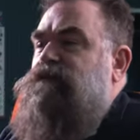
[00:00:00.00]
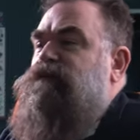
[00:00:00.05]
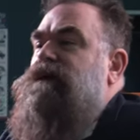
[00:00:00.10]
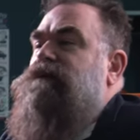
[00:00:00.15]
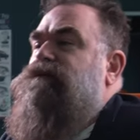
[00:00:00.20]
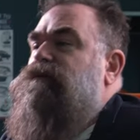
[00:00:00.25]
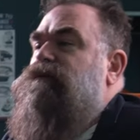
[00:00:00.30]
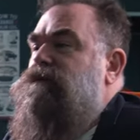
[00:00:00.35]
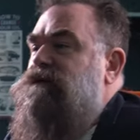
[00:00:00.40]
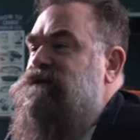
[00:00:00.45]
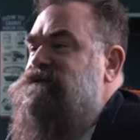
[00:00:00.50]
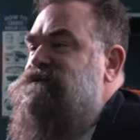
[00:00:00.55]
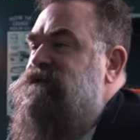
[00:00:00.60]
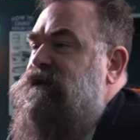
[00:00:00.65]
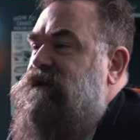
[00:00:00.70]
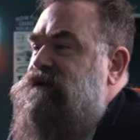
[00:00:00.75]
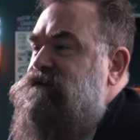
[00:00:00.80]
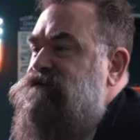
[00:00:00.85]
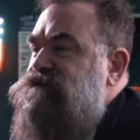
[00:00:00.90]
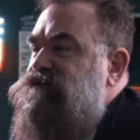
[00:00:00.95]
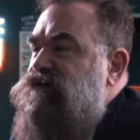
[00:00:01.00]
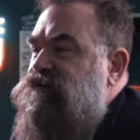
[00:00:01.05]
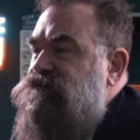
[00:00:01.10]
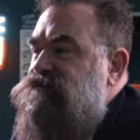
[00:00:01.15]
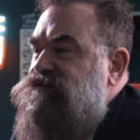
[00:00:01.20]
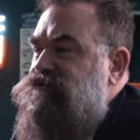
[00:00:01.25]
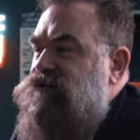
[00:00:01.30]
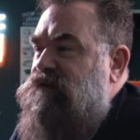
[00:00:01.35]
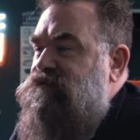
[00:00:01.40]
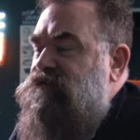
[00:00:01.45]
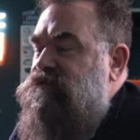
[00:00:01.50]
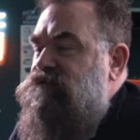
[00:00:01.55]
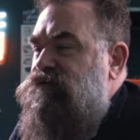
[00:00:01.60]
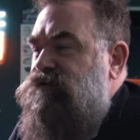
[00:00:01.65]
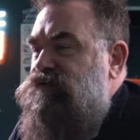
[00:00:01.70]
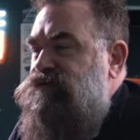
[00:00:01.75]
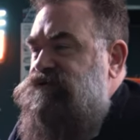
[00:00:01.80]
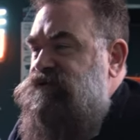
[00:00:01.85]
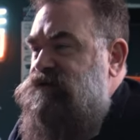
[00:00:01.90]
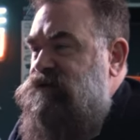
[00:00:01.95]
people listening to Service Drive
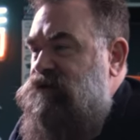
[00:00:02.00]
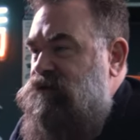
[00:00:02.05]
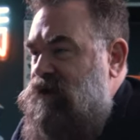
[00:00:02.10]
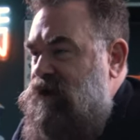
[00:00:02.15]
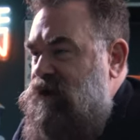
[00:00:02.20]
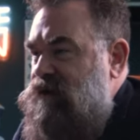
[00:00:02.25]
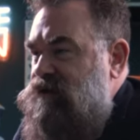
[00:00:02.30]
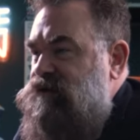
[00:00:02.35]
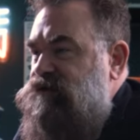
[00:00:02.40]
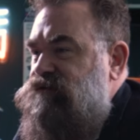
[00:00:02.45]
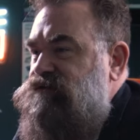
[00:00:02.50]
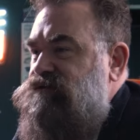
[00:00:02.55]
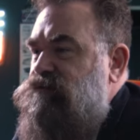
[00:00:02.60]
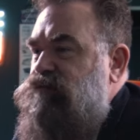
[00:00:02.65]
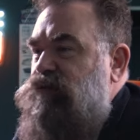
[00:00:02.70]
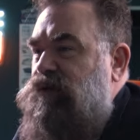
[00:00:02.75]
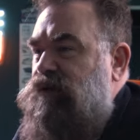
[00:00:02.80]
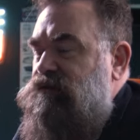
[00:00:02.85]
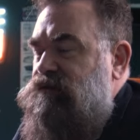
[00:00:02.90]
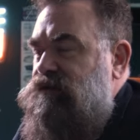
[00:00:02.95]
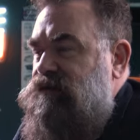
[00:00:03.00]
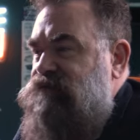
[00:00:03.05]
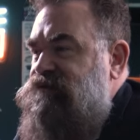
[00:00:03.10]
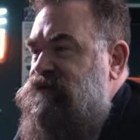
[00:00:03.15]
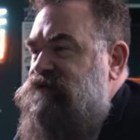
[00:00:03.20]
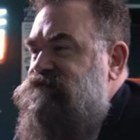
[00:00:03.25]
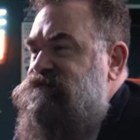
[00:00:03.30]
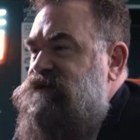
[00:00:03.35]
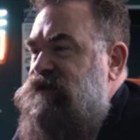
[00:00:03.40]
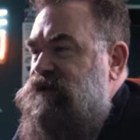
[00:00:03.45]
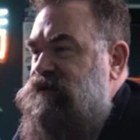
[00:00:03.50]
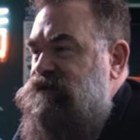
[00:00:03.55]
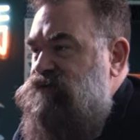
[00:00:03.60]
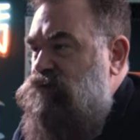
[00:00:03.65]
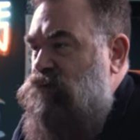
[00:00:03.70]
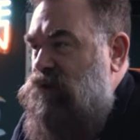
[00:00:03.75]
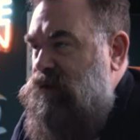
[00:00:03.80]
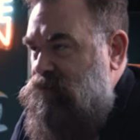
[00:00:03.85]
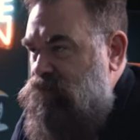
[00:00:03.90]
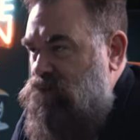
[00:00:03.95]
Evolution, their IQs are probably 15,
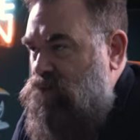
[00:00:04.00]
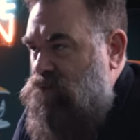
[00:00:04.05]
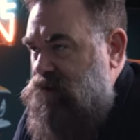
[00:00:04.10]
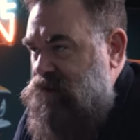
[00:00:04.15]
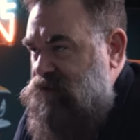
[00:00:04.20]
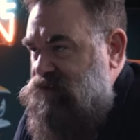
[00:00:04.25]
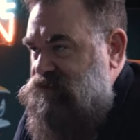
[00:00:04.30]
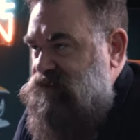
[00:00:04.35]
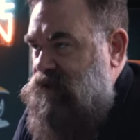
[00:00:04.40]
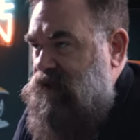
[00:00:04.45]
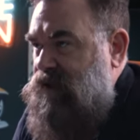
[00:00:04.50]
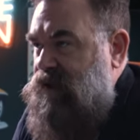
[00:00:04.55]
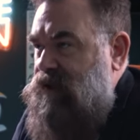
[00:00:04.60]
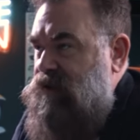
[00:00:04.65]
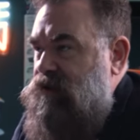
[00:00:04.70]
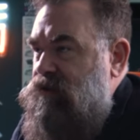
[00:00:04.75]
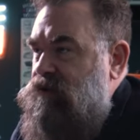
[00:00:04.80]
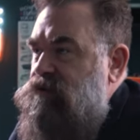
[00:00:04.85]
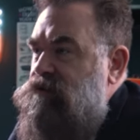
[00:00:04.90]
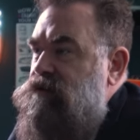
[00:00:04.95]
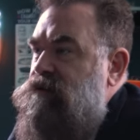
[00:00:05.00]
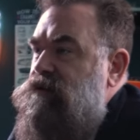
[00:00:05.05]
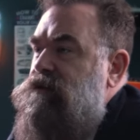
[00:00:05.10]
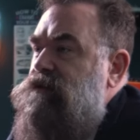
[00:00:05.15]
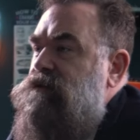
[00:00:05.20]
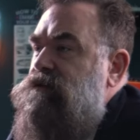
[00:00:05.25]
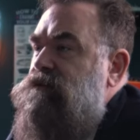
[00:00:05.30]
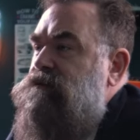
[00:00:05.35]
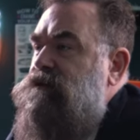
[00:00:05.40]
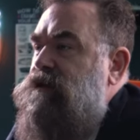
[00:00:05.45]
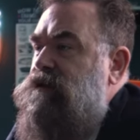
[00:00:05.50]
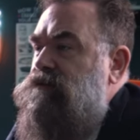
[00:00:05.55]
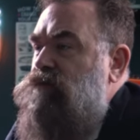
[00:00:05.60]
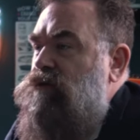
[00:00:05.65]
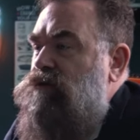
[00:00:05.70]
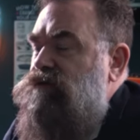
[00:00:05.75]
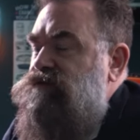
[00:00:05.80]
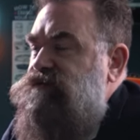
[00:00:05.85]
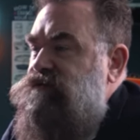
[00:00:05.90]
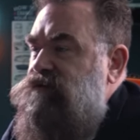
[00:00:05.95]
20 points higher than
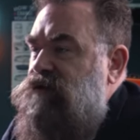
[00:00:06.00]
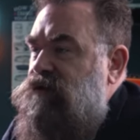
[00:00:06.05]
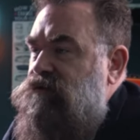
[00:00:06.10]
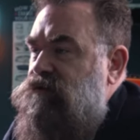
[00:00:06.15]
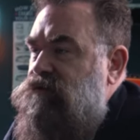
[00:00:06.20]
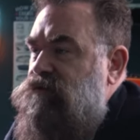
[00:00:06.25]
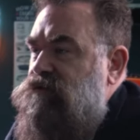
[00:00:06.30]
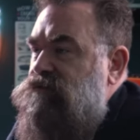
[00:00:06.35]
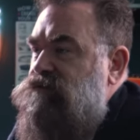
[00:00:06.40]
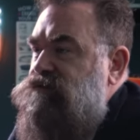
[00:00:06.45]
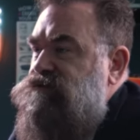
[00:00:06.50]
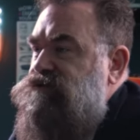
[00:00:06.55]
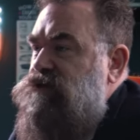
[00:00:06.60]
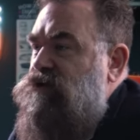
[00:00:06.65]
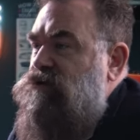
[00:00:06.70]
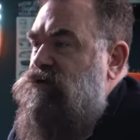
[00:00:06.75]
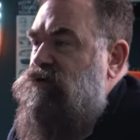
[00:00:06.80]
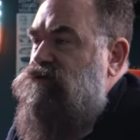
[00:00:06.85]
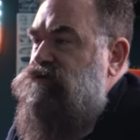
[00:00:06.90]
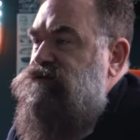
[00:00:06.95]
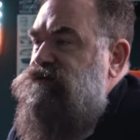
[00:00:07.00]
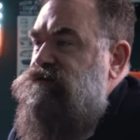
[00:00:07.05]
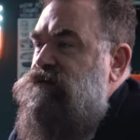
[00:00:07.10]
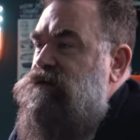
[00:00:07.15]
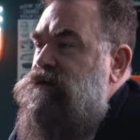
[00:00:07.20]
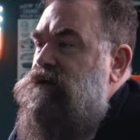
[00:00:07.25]
most other shows.